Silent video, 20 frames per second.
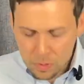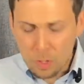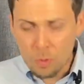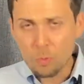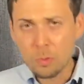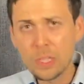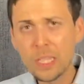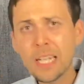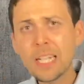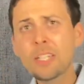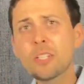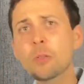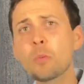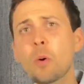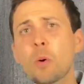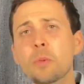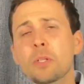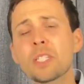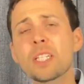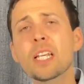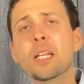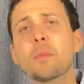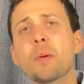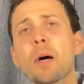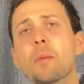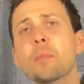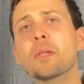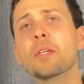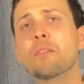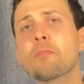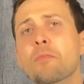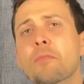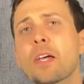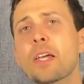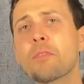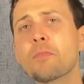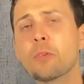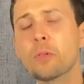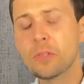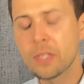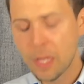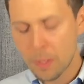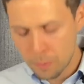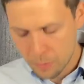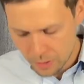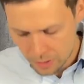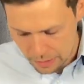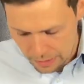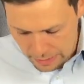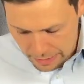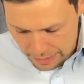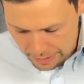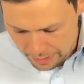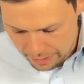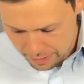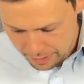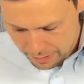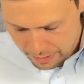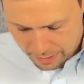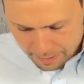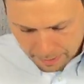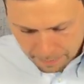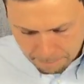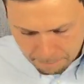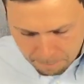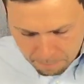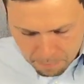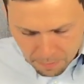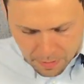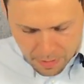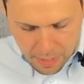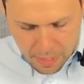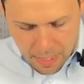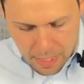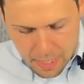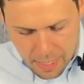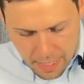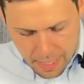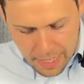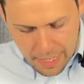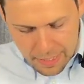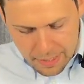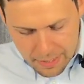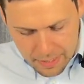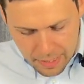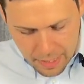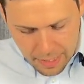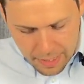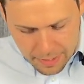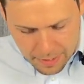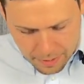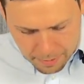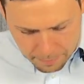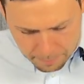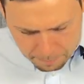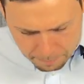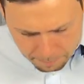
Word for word: related to what we said about being faithful in that which is least. It says,